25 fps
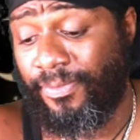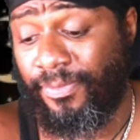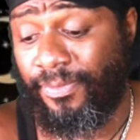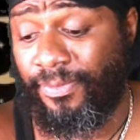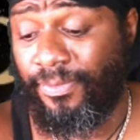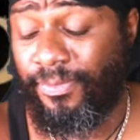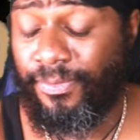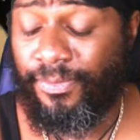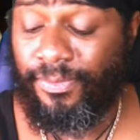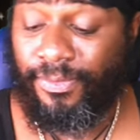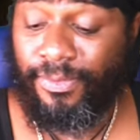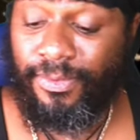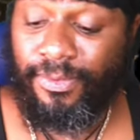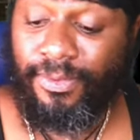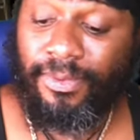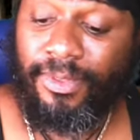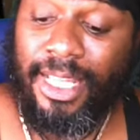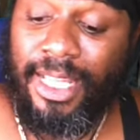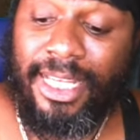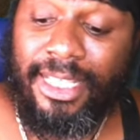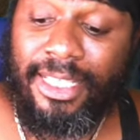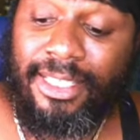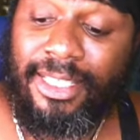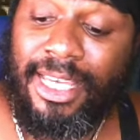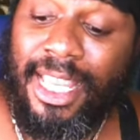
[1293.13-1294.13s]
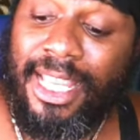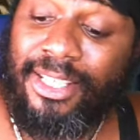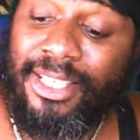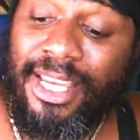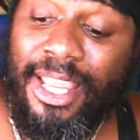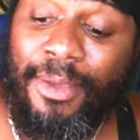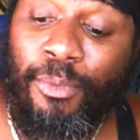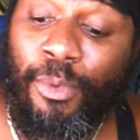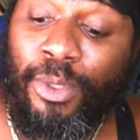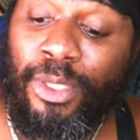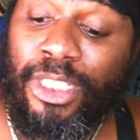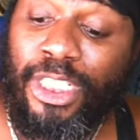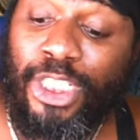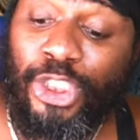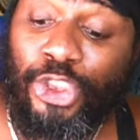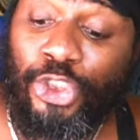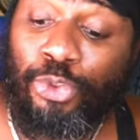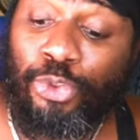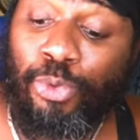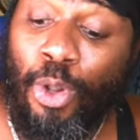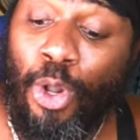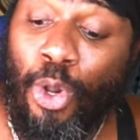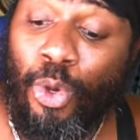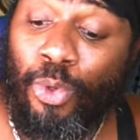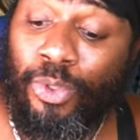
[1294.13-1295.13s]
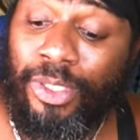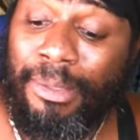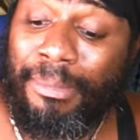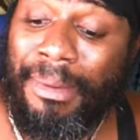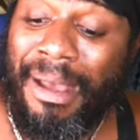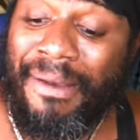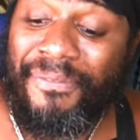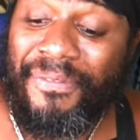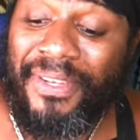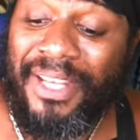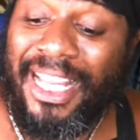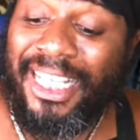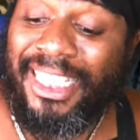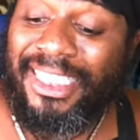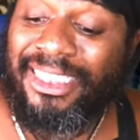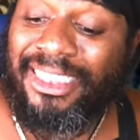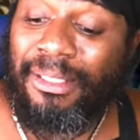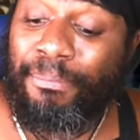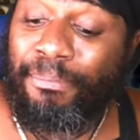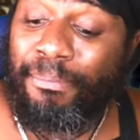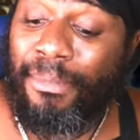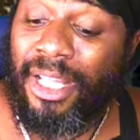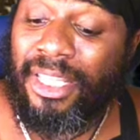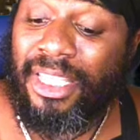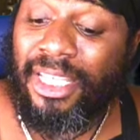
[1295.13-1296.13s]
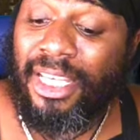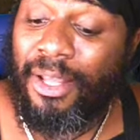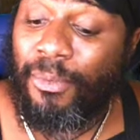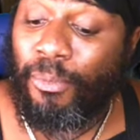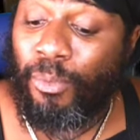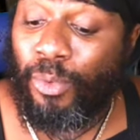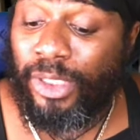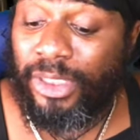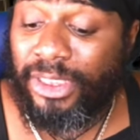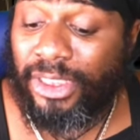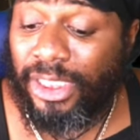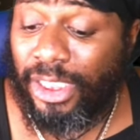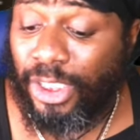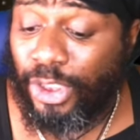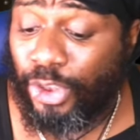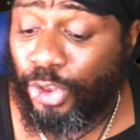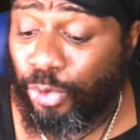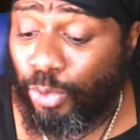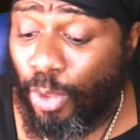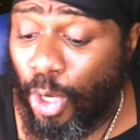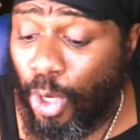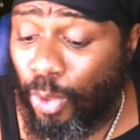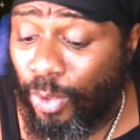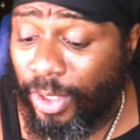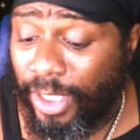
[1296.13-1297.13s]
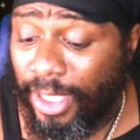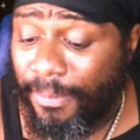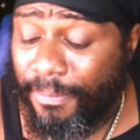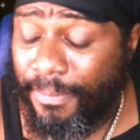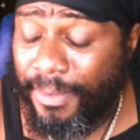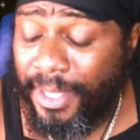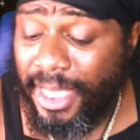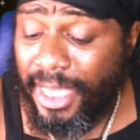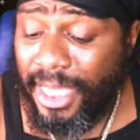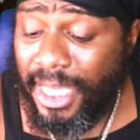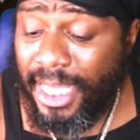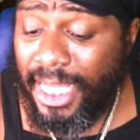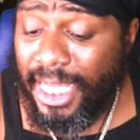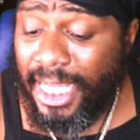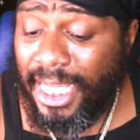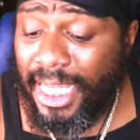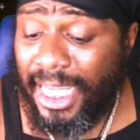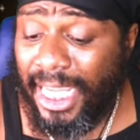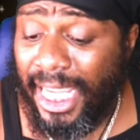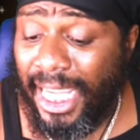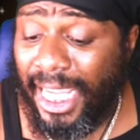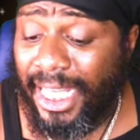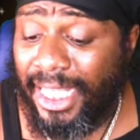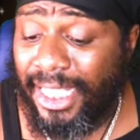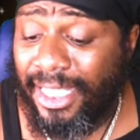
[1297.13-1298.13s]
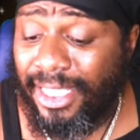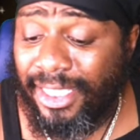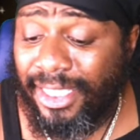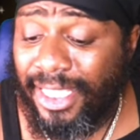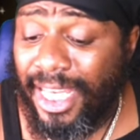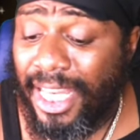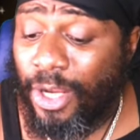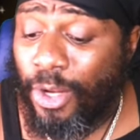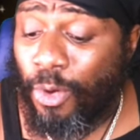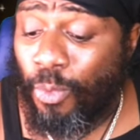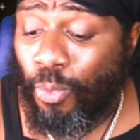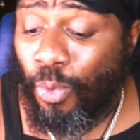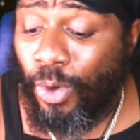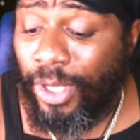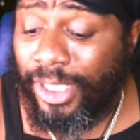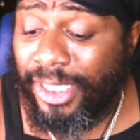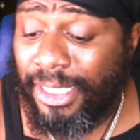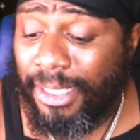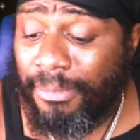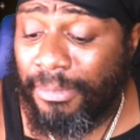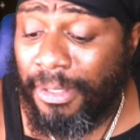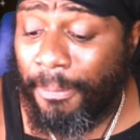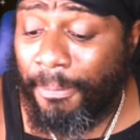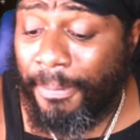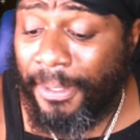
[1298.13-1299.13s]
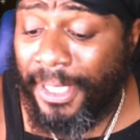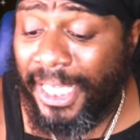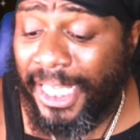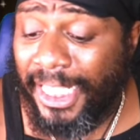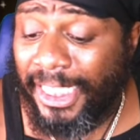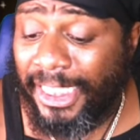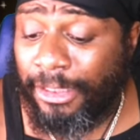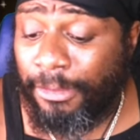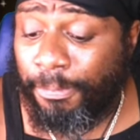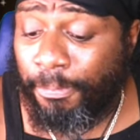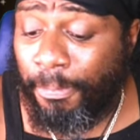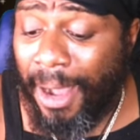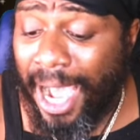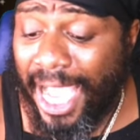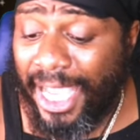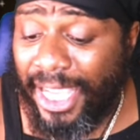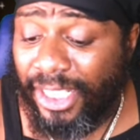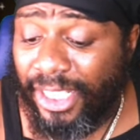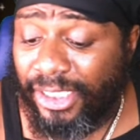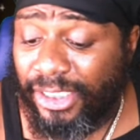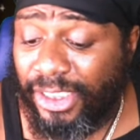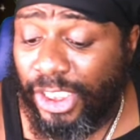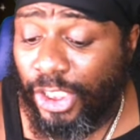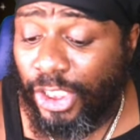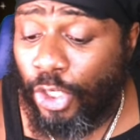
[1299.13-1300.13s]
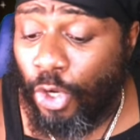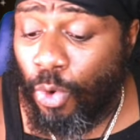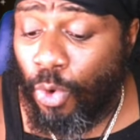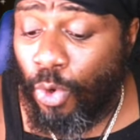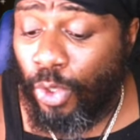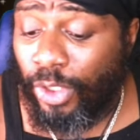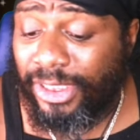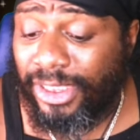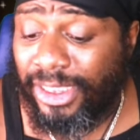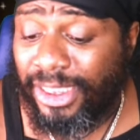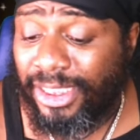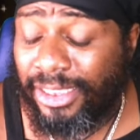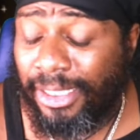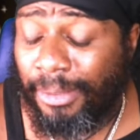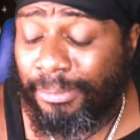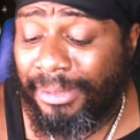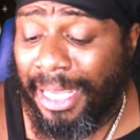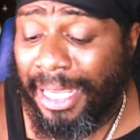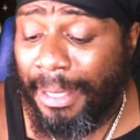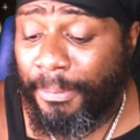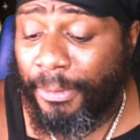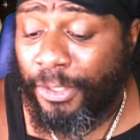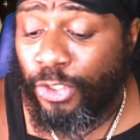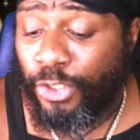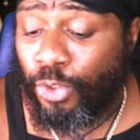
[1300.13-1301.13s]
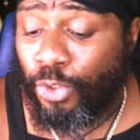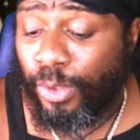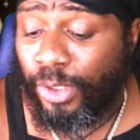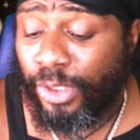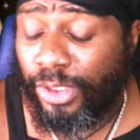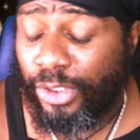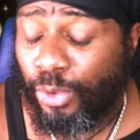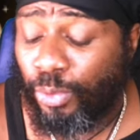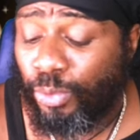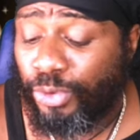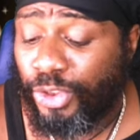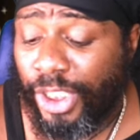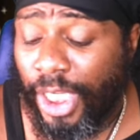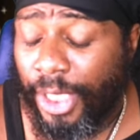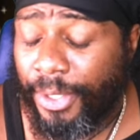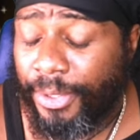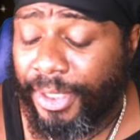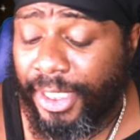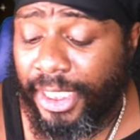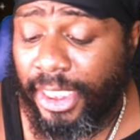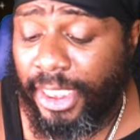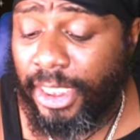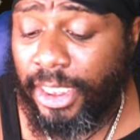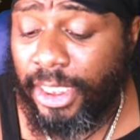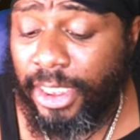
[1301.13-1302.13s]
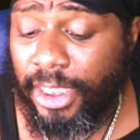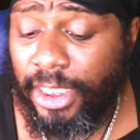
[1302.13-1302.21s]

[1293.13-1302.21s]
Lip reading: That they want to control them. I feel like it's a mother that wants to control them, and they don't want them to be inspired to go on to some type of new journey.